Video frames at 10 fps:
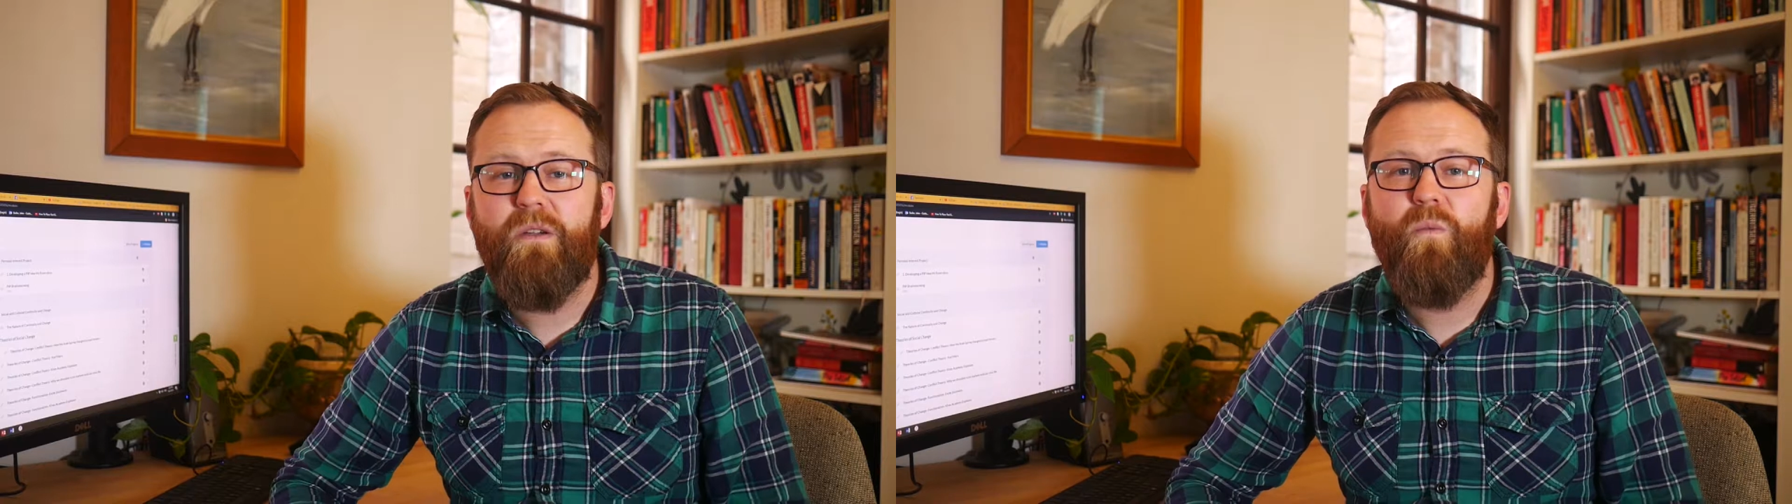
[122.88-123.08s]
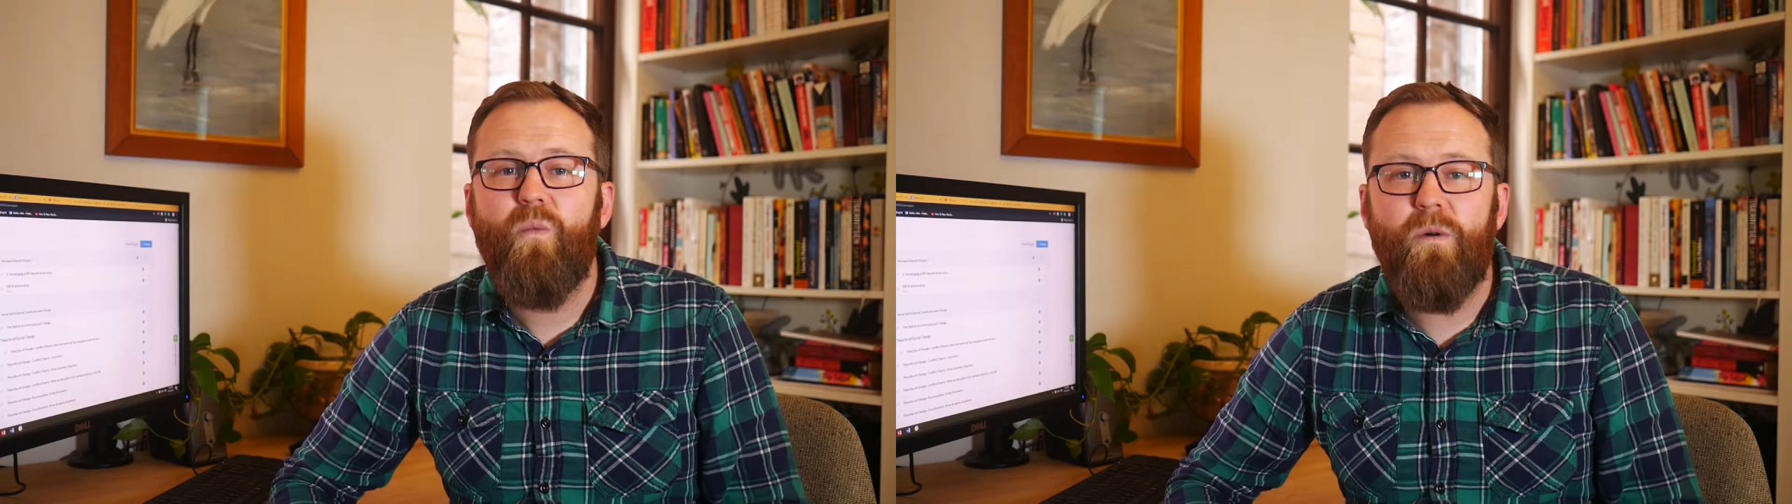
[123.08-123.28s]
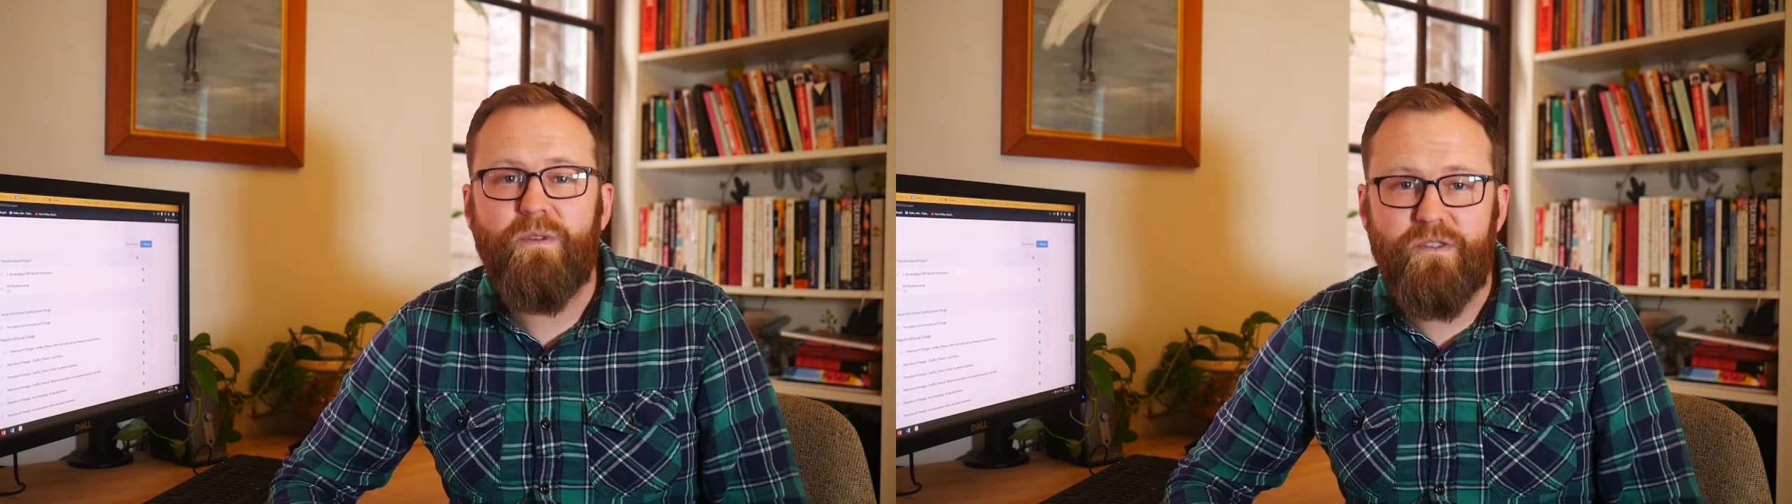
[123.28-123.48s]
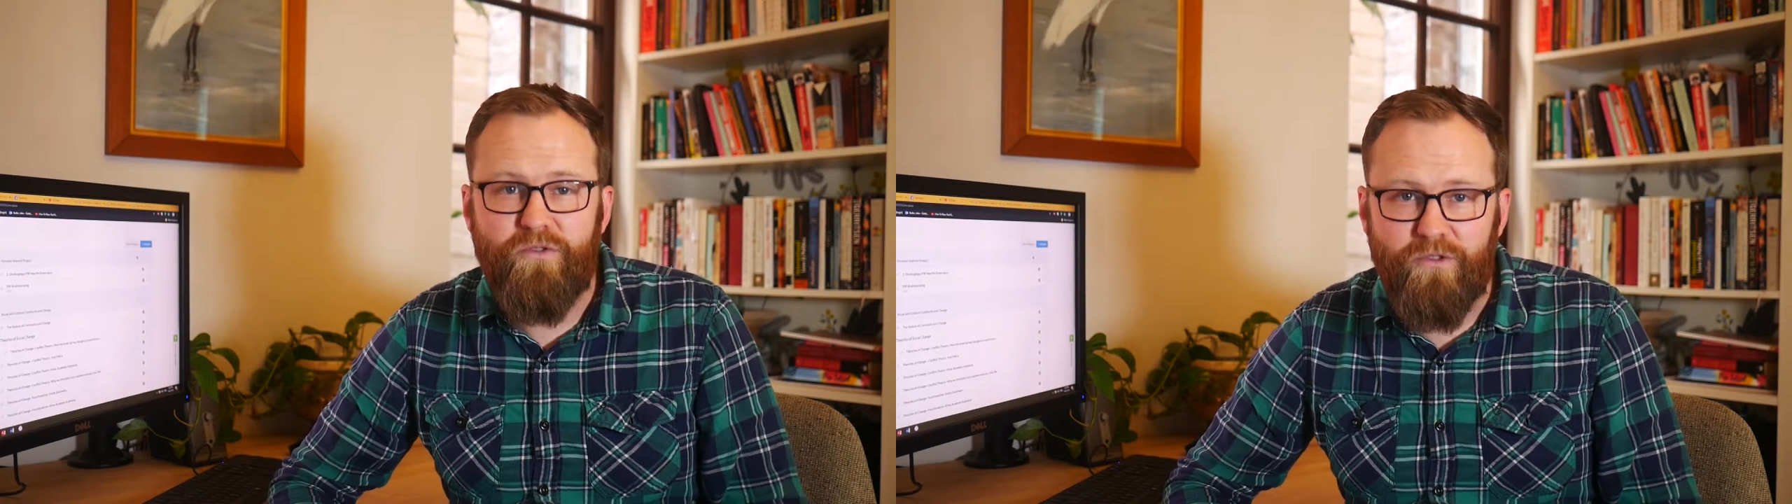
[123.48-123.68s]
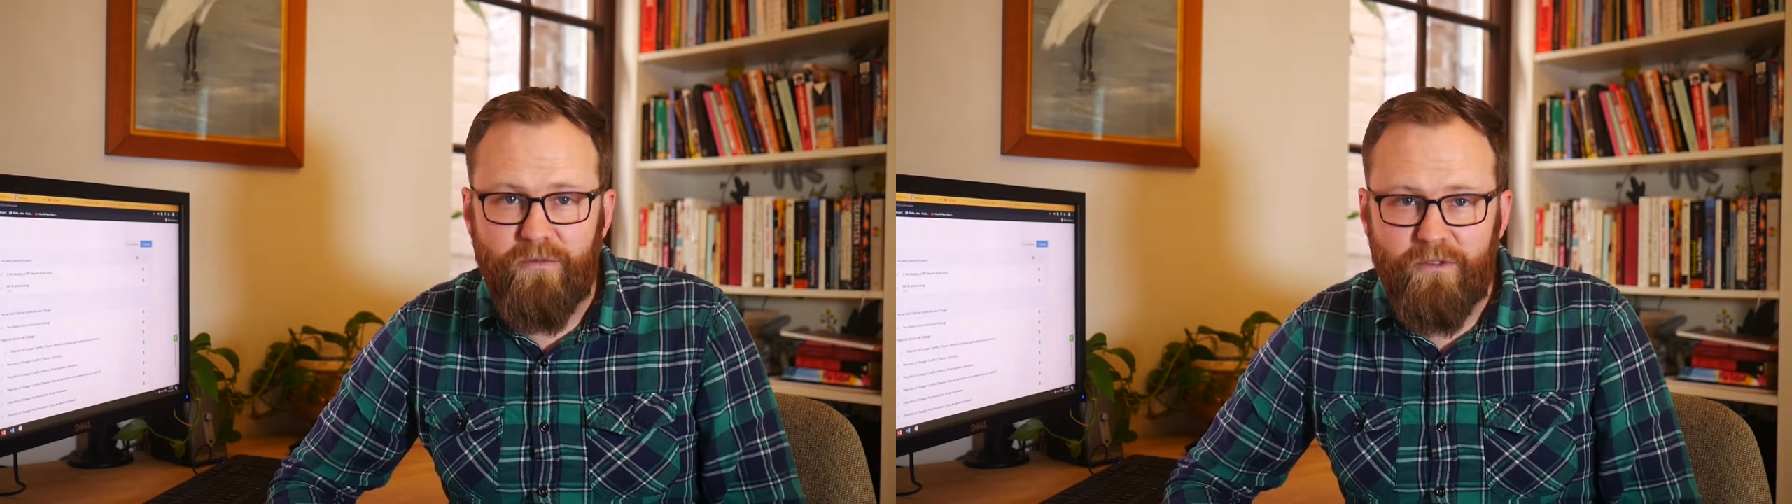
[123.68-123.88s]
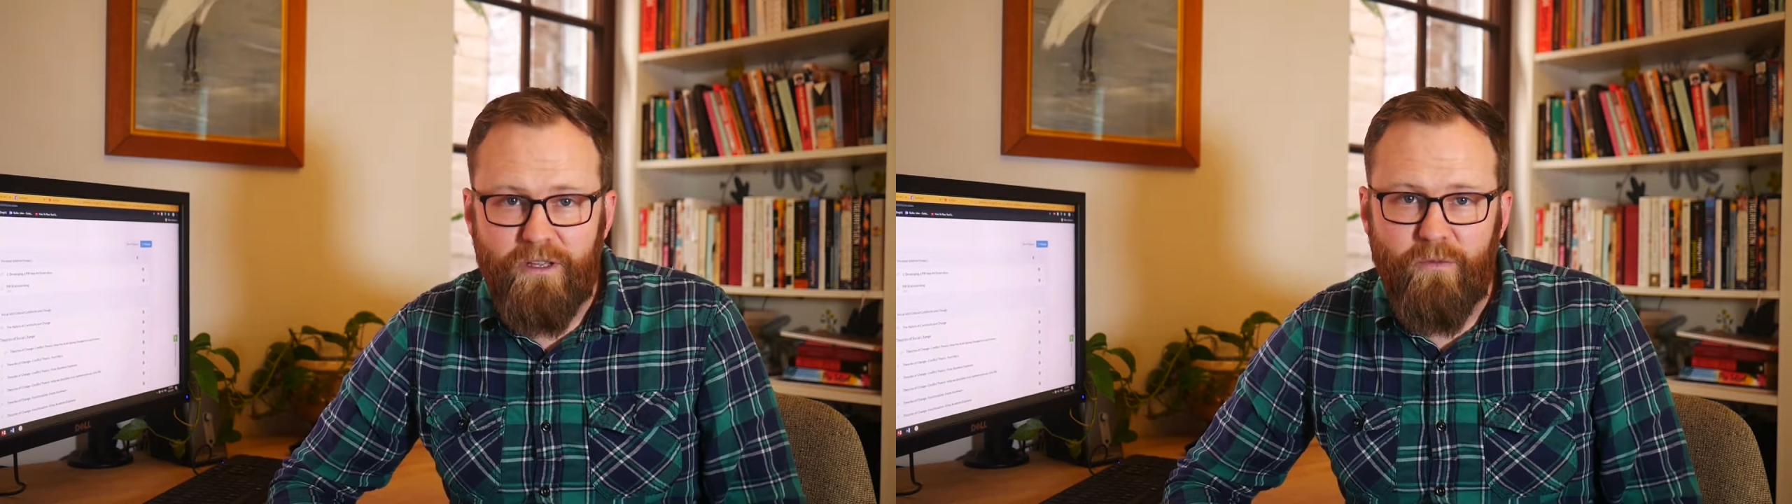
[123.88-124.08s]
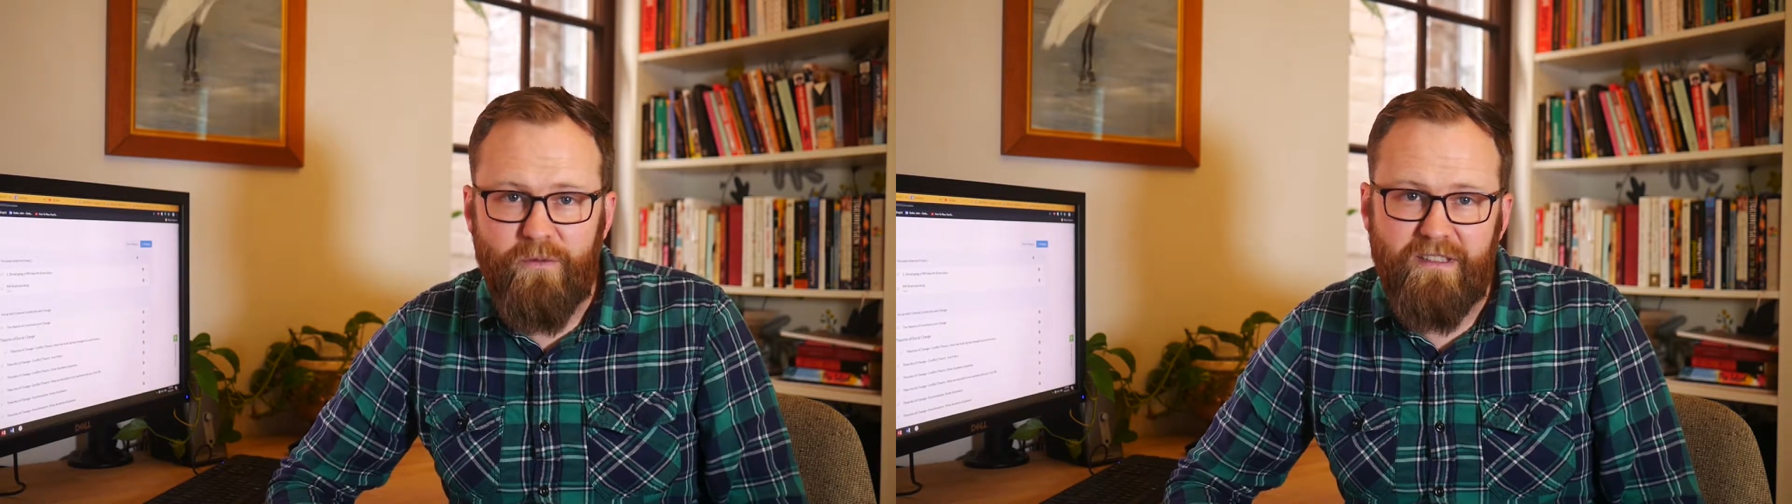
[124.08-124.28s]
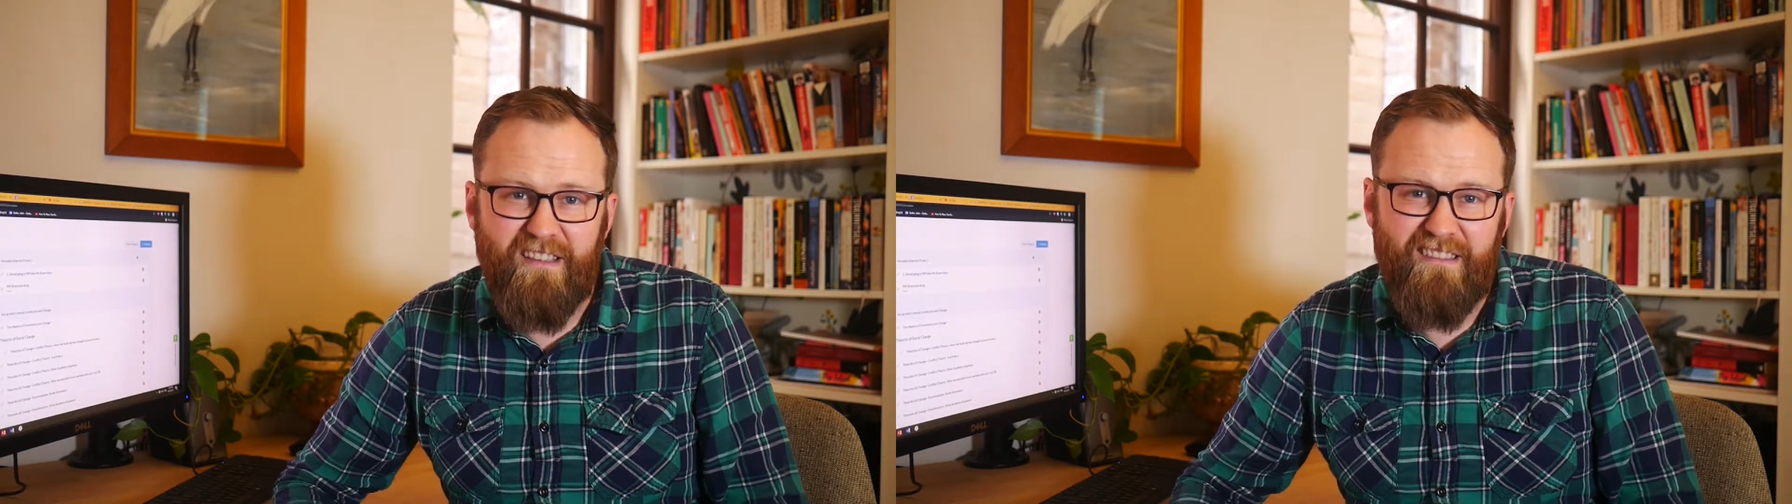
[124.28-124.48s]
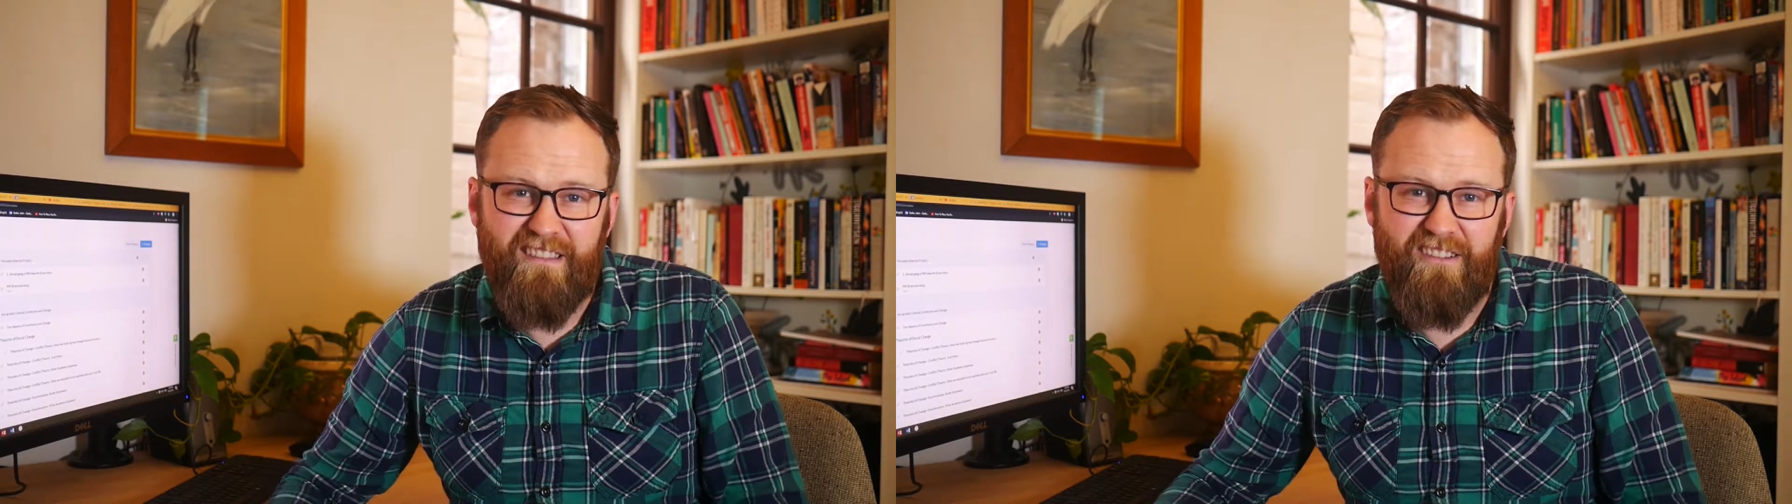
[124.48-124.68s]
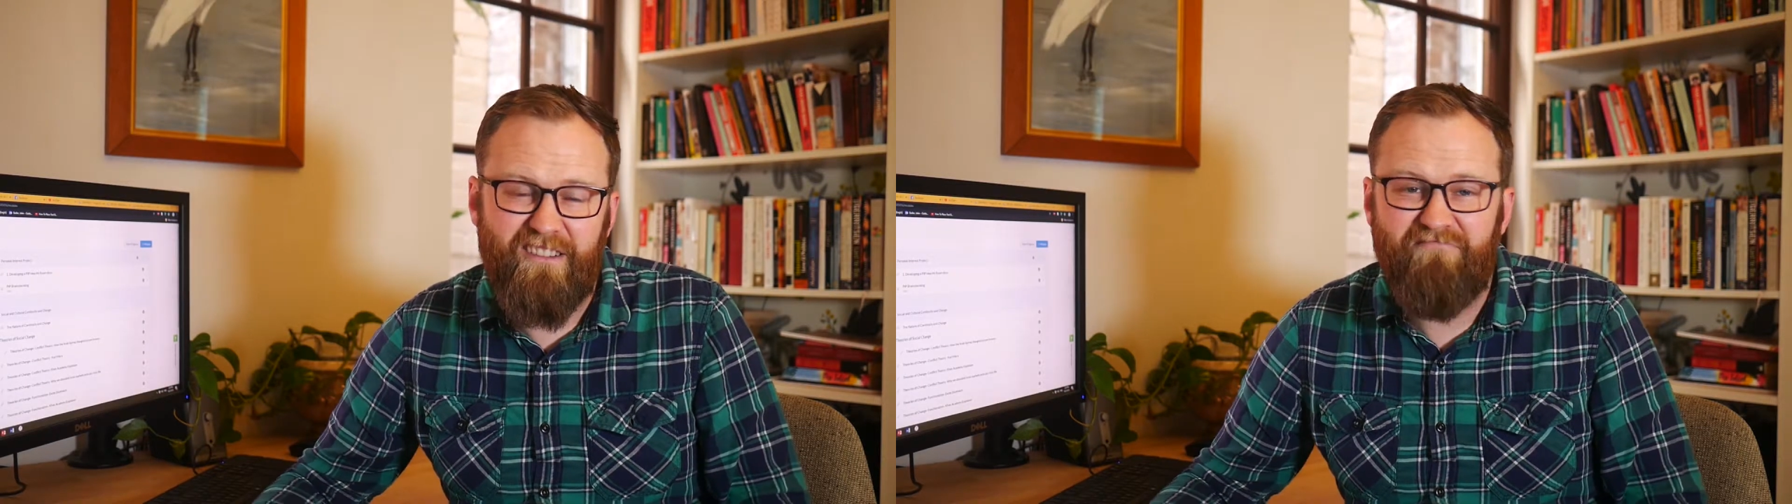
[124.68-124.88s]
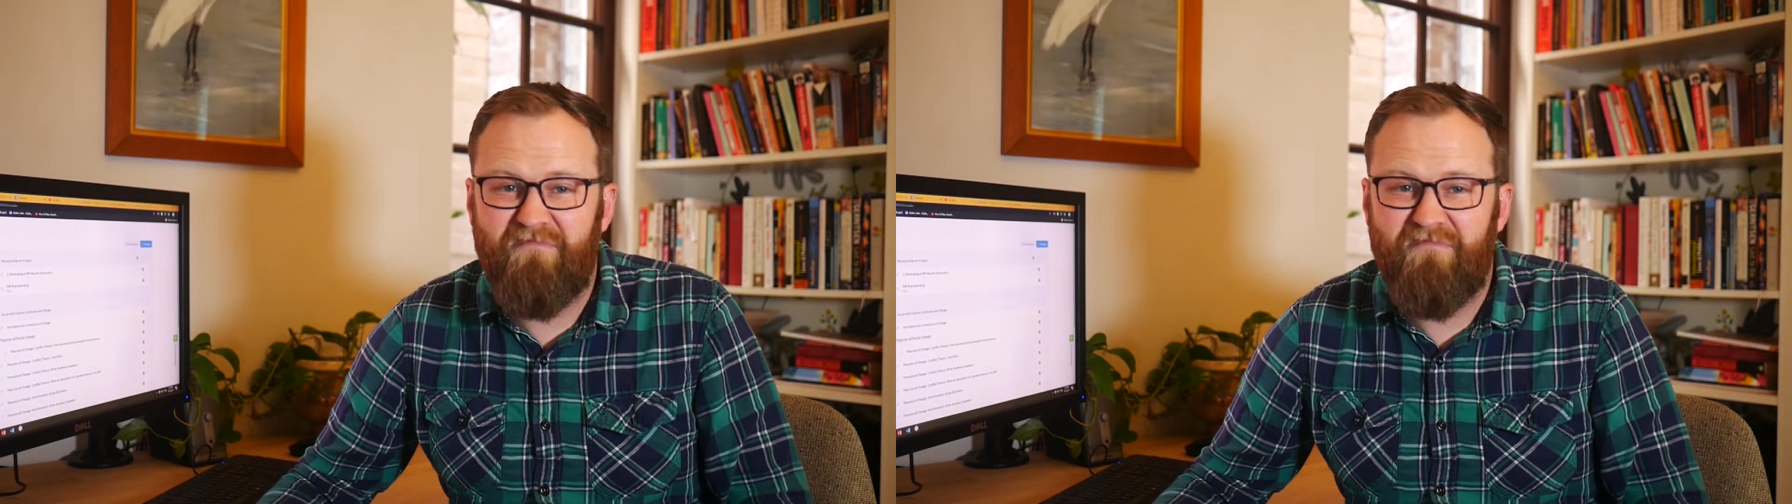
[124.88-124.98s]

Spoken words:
what was normal and what was considered